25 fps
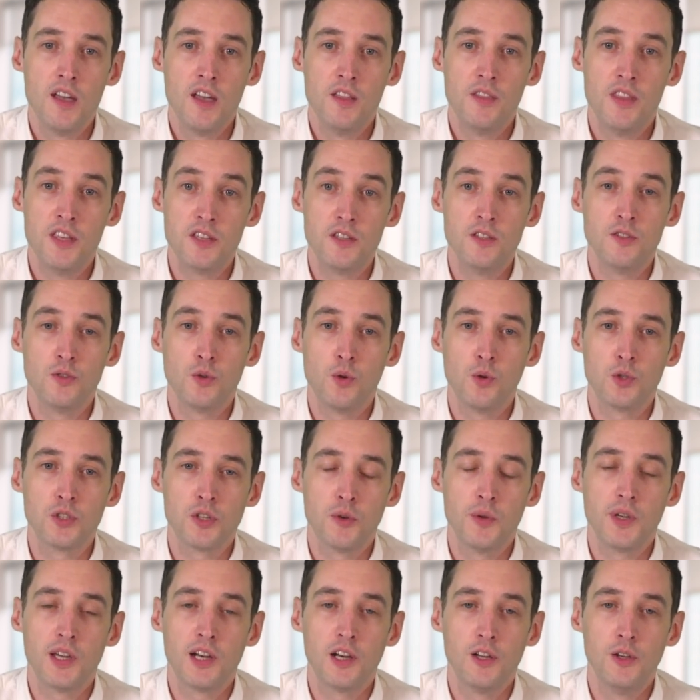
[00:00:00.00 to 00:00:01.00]
this is also
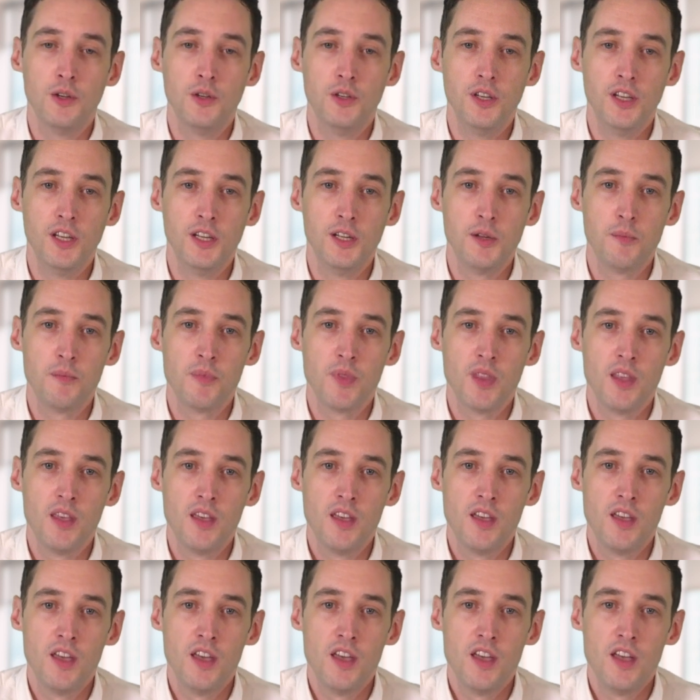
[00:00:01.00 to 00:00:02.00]
included.
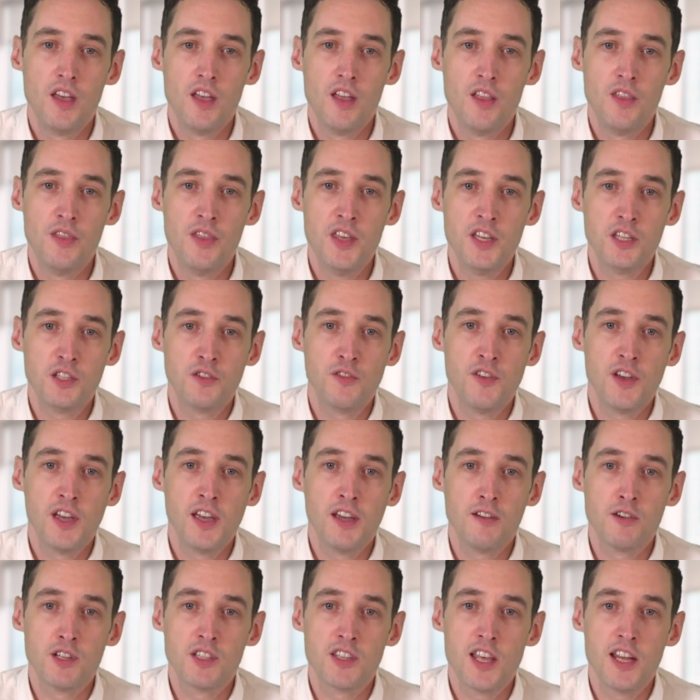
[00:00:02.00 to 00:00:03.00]
This
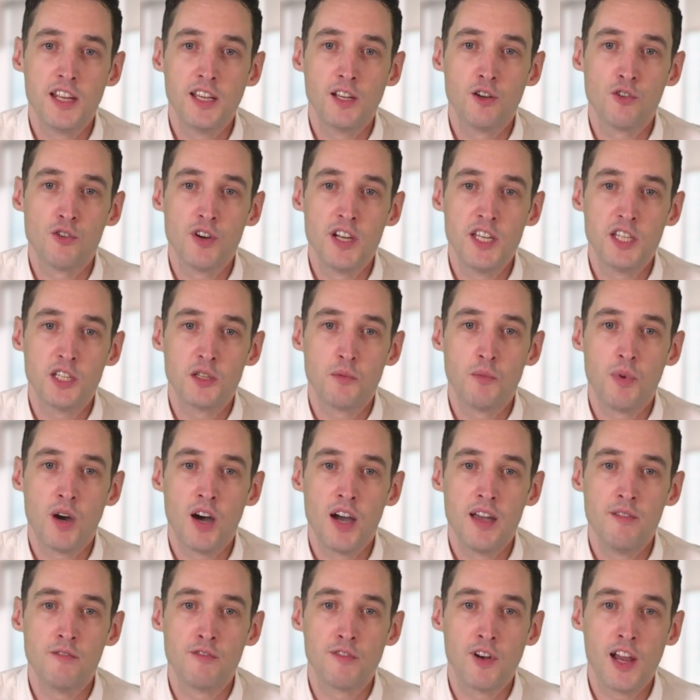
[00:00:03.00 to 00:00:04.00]
figure is then increased by
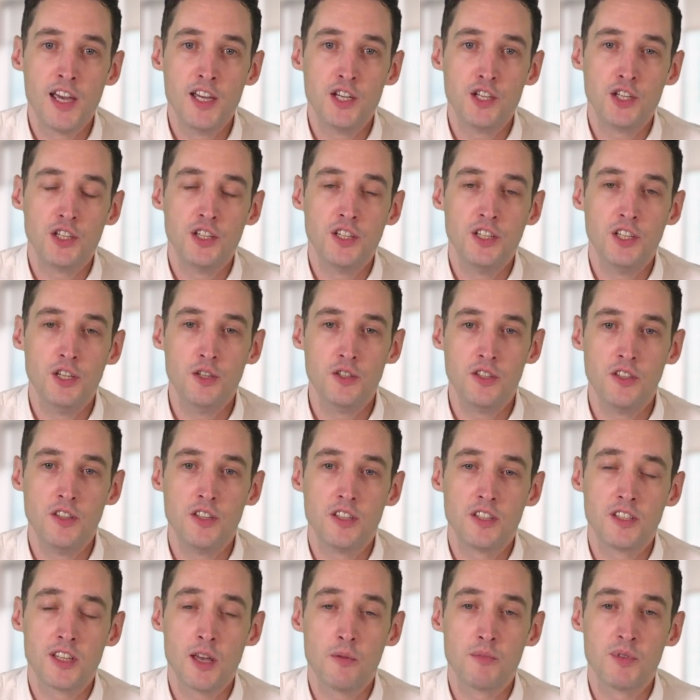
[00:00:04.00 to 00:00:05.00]
inflation using the
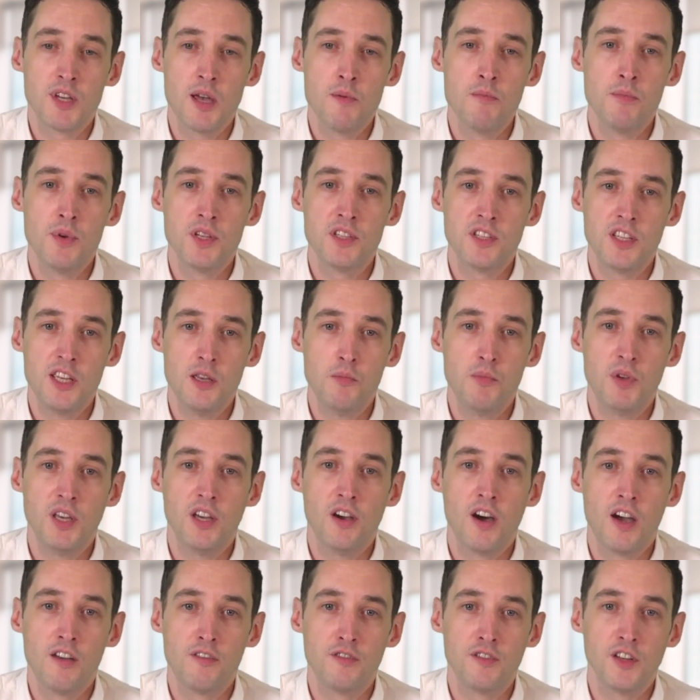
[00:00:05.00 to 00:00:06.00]
September
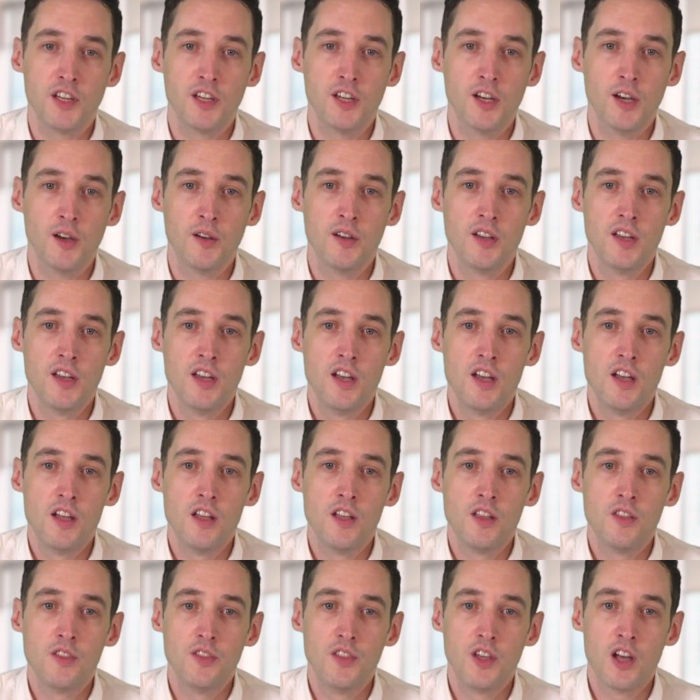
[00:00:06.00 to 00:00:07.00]
CPI figure.
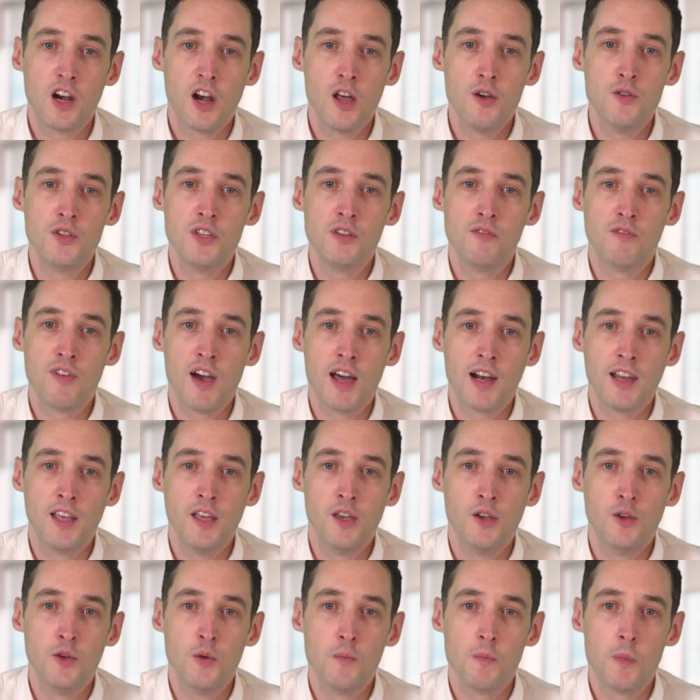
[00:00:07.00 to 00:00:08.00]
The closing
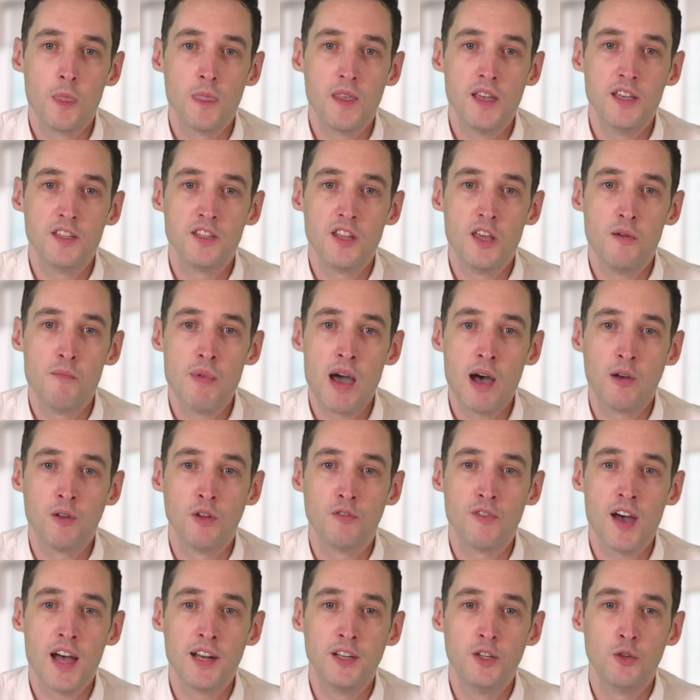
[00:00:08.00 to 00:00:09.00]
value is the amount
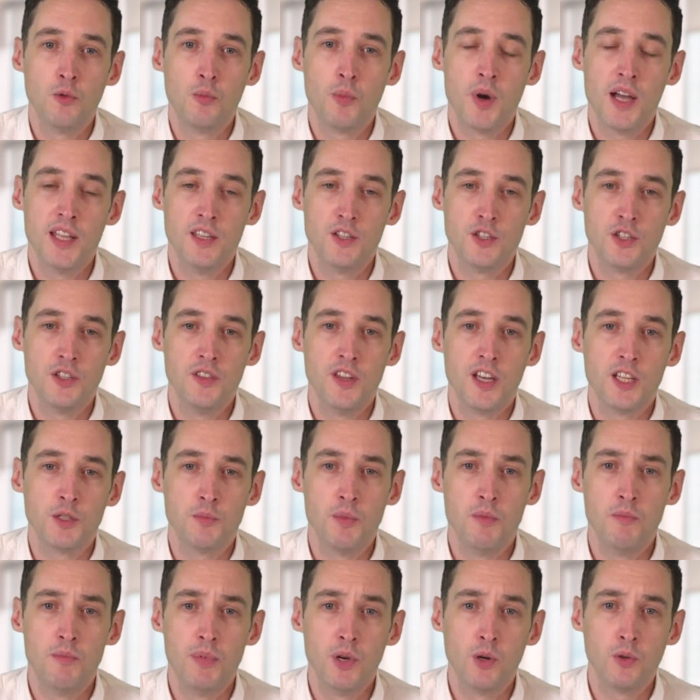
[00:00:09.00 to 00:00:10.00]
of annual pension that has
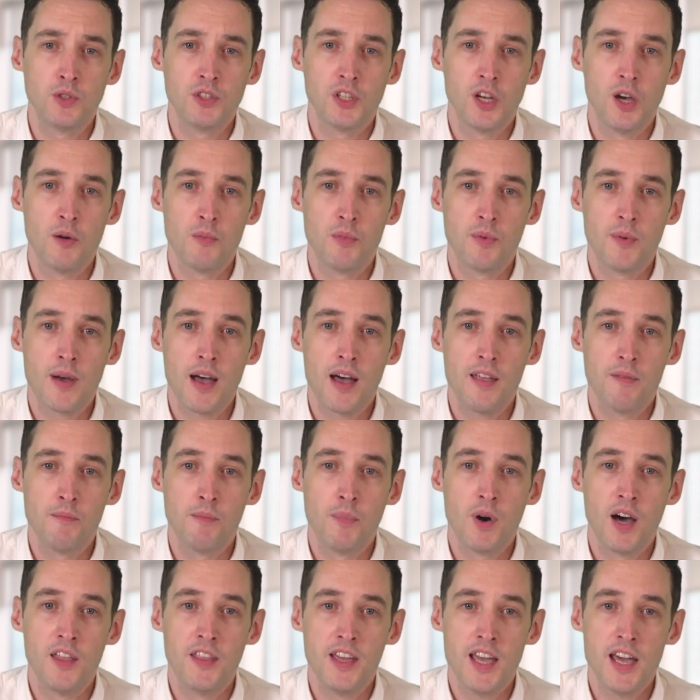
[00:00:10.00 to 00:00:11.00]
been built up
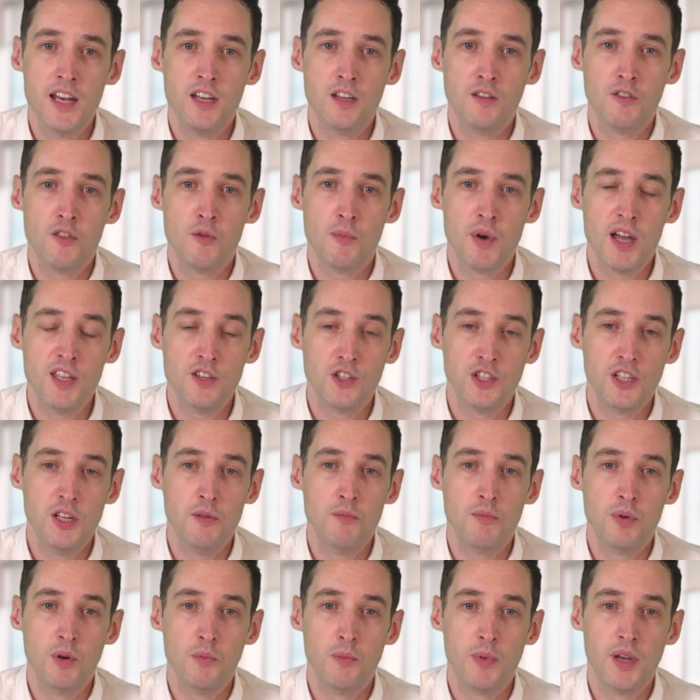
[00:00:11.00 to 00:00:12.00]
by the end of the pension
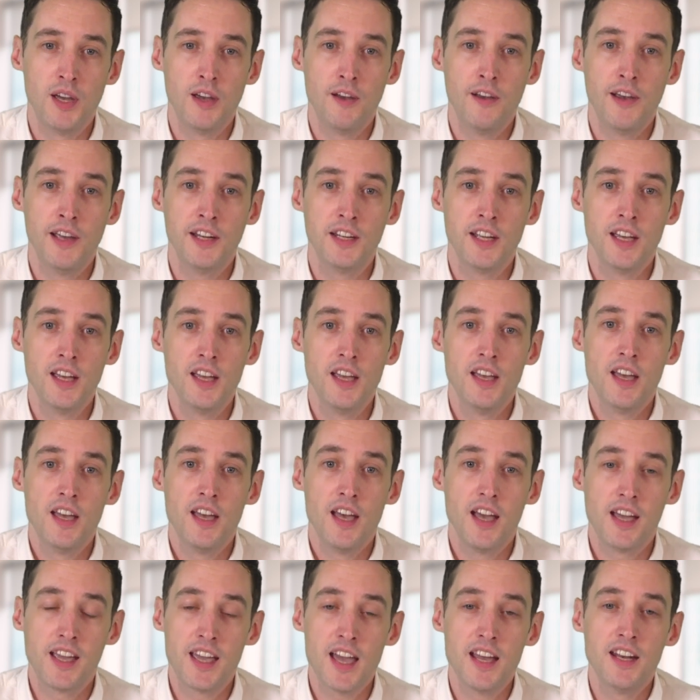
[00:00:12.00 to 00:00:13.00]
input period,
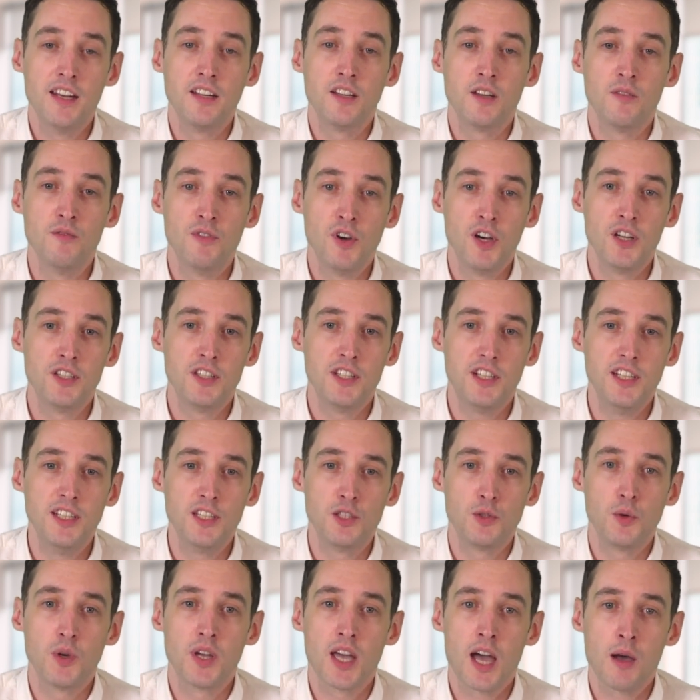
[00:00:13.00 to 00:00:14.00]
again converted
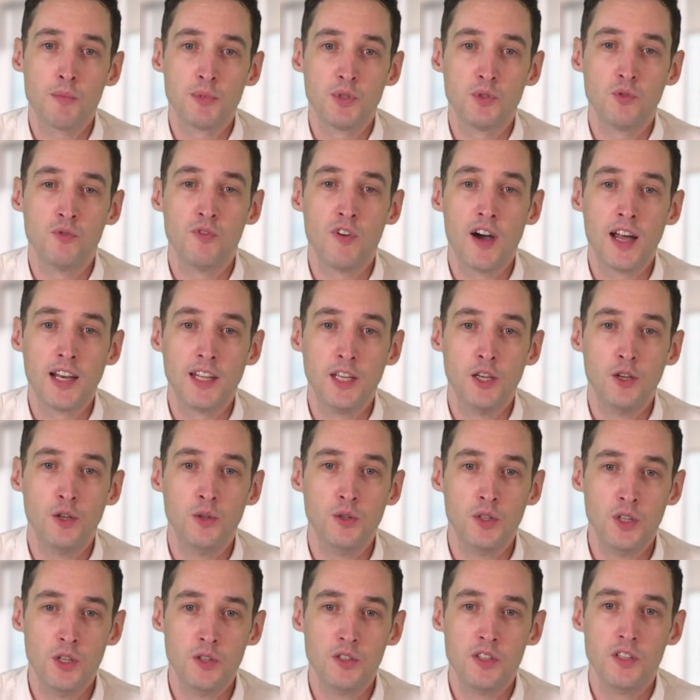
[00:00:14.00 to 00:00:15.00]
into a capital value
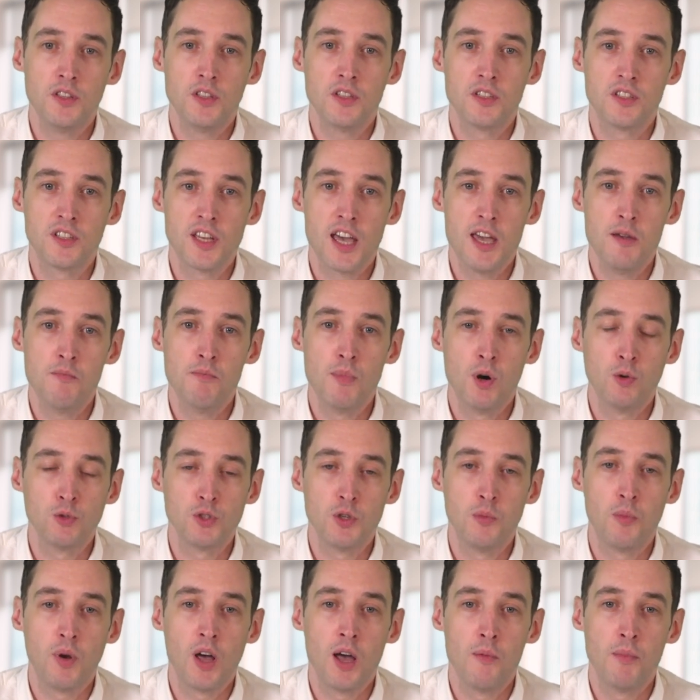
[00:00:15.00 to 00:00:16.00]
using the same
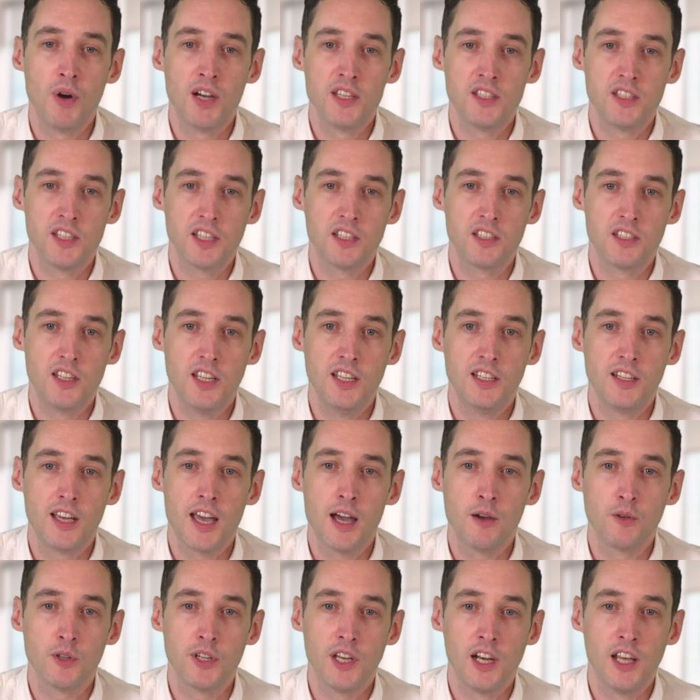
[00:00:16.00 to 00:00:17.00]
multiplied by 16
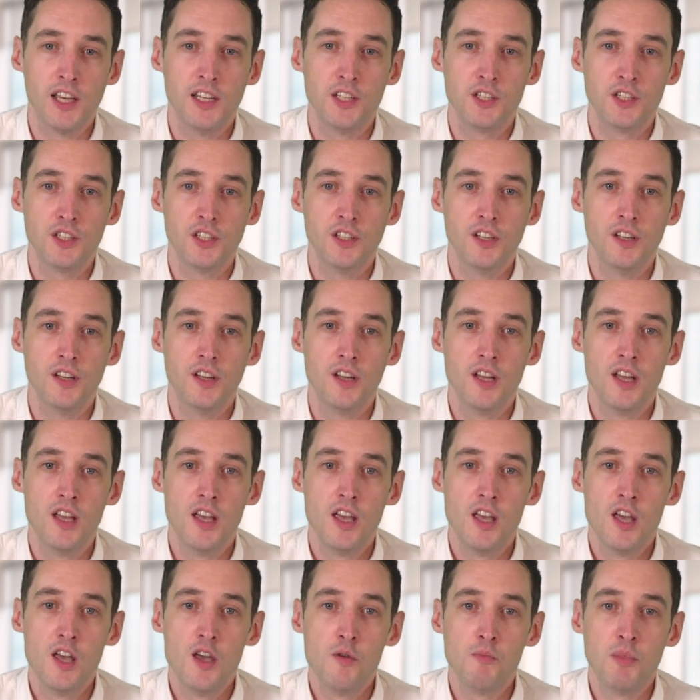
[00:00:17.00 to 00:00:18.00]
calculation,
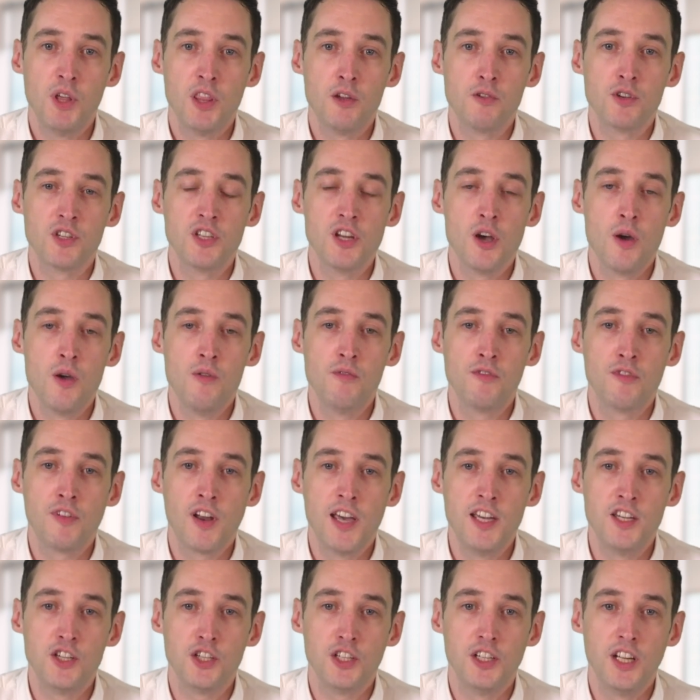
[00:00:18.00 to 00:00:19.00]
but there is no
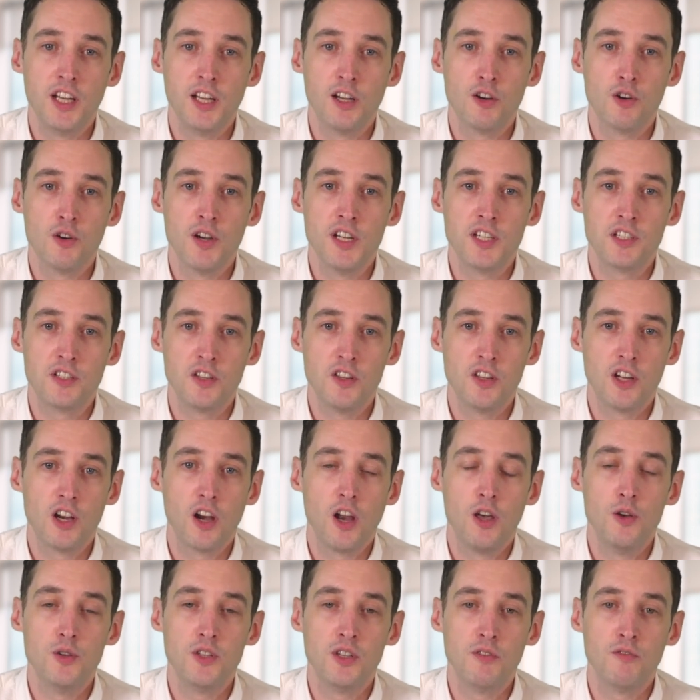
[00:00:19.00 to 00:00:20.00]
inflation increase to the
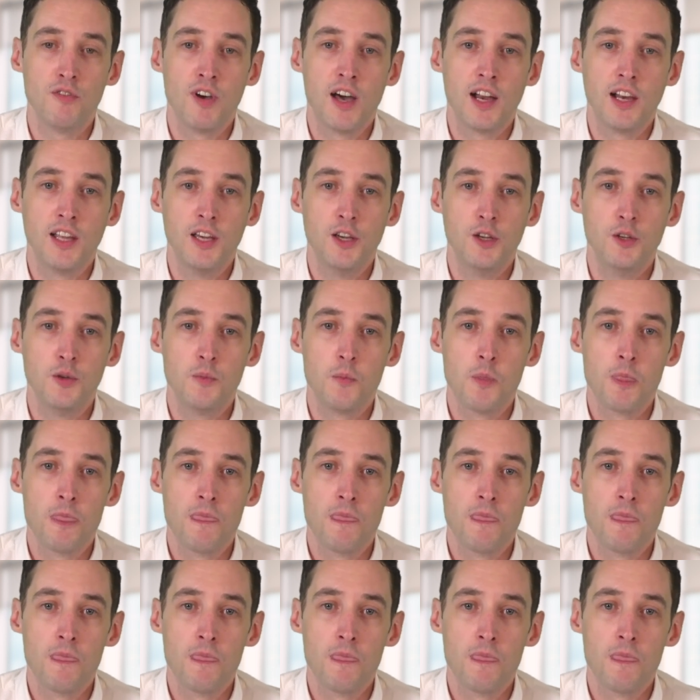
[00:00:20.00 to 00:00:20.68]
closing value.